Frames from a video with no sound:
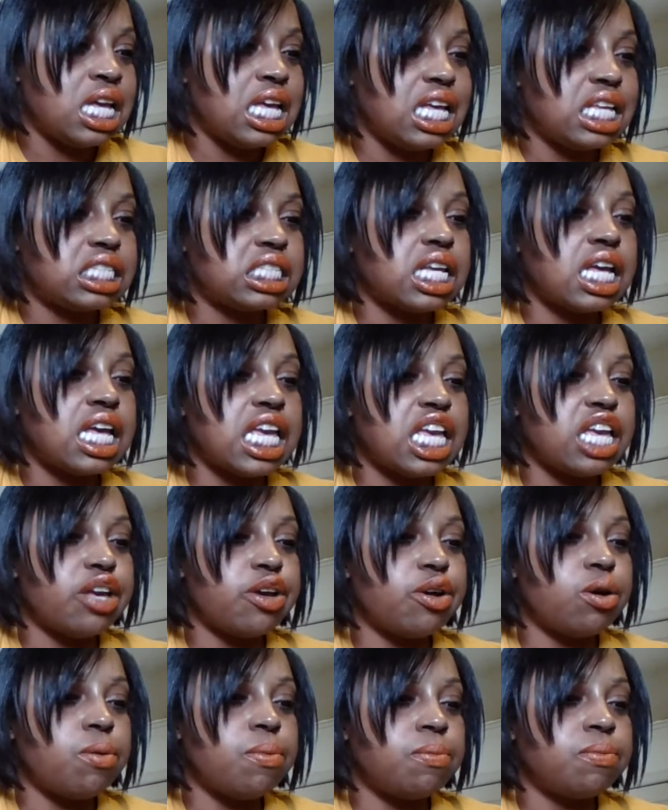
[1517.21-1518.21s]
It's a
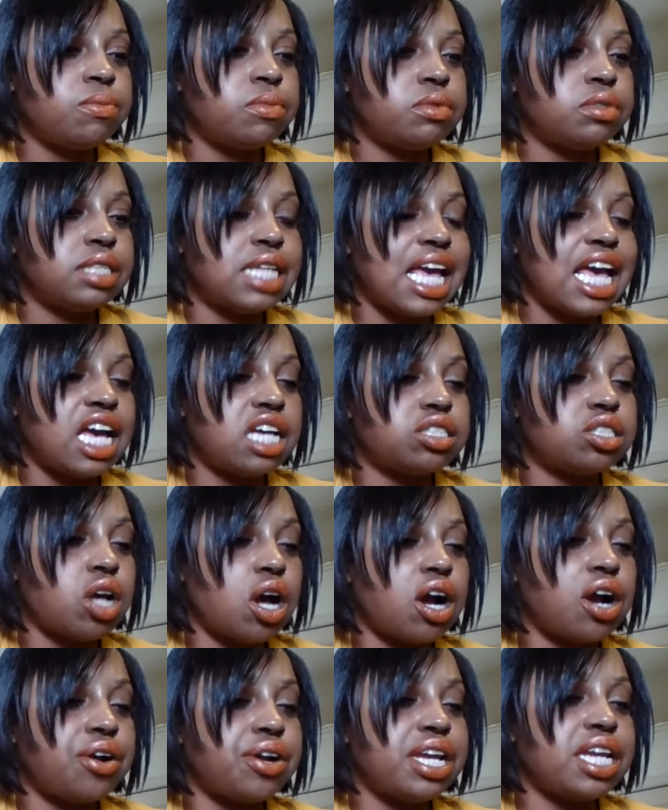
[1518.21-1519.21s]

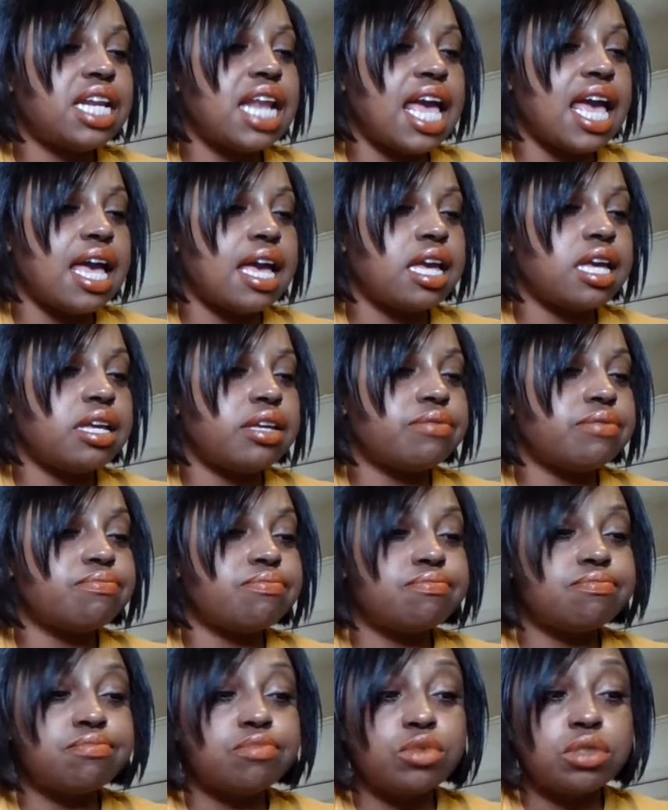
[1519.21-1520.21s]
M-RNA
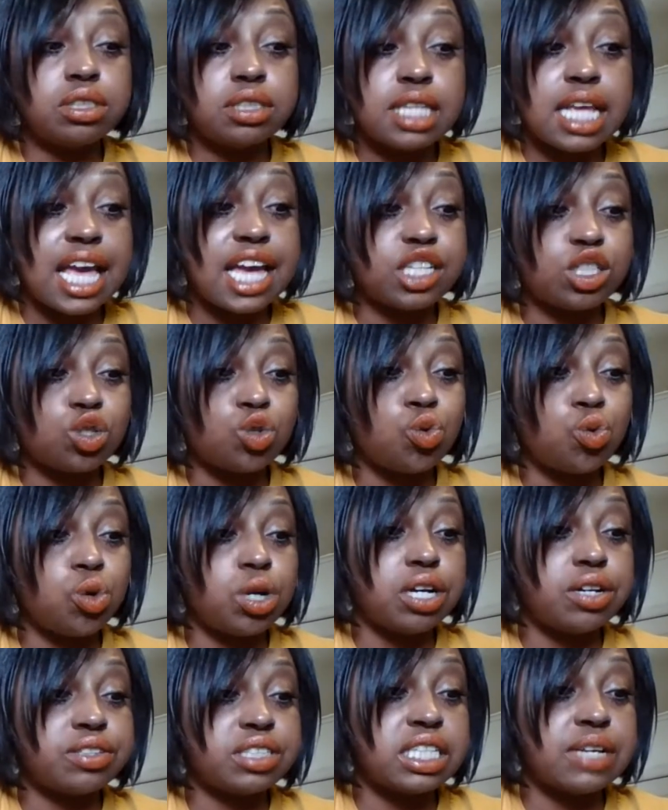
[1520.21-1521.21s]

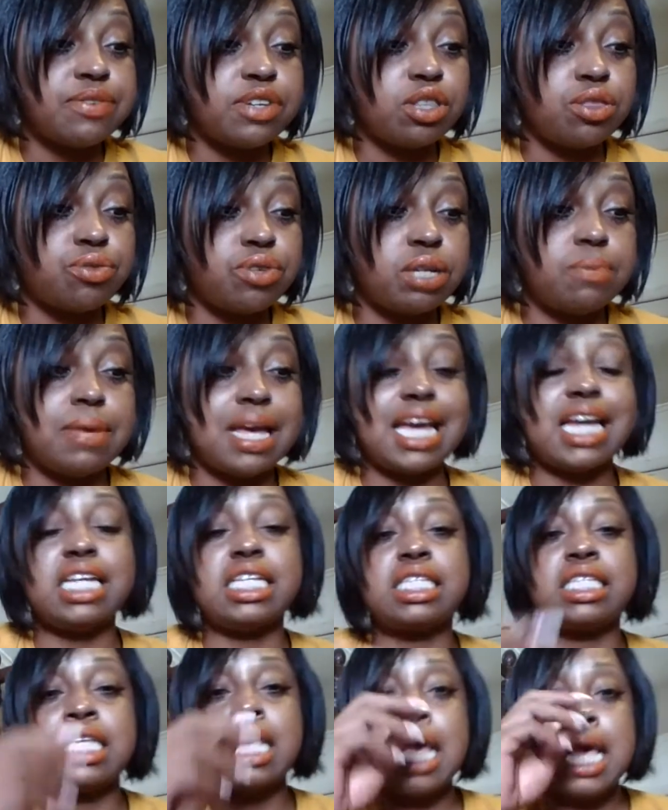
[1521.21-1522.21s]
1273
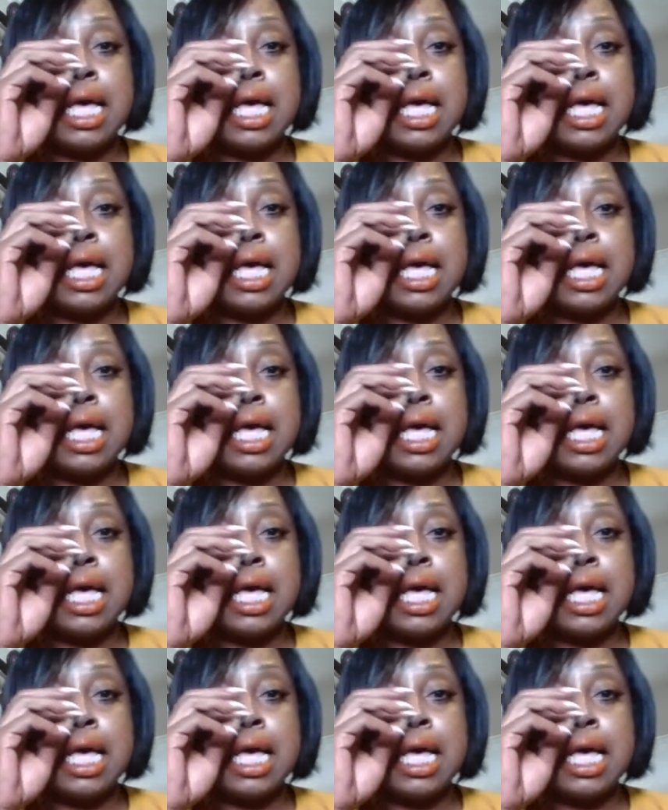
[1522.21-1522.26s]
base.